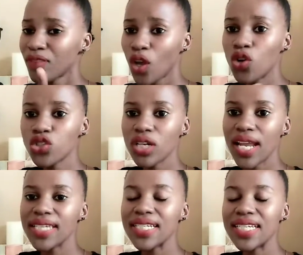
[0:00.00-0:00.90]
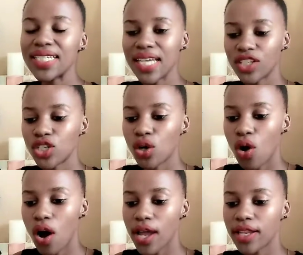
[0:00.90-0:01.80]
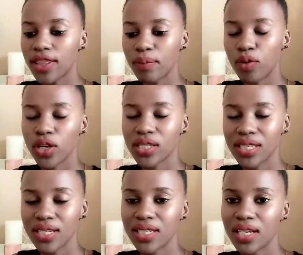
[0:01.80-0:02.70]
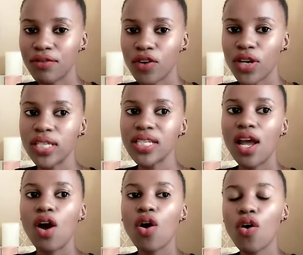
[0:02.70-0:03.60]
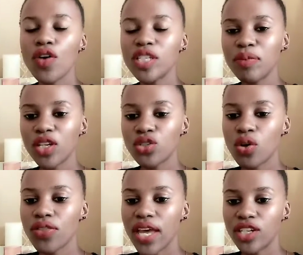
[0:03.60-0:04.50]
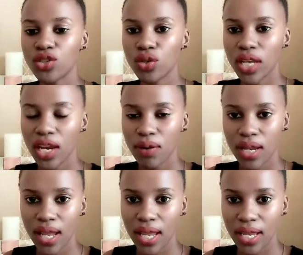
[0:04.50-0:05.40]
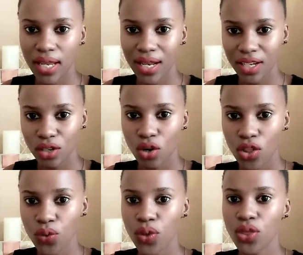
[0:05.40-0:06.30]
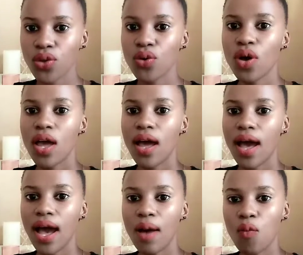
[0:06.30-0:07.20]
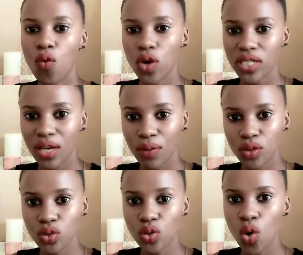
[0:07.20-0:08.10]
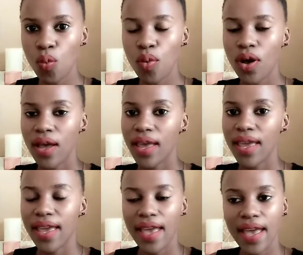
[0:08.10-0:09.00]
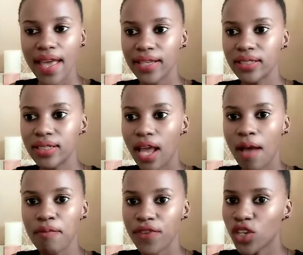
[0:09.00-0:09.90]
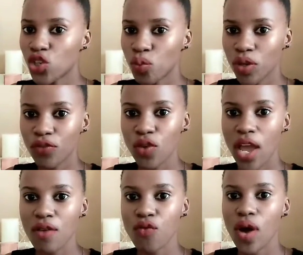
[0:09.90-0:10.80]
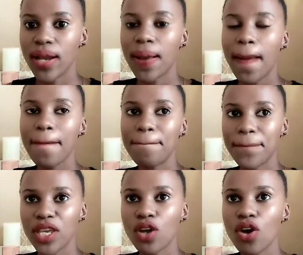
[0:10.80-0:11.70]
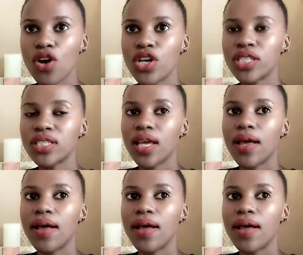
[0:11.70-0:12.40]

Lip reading: Also, lastly, touching on the bookings and the deliveries, always make sure that you carry a clean cloth with you, water with soap, a hand vacuum if you have one, because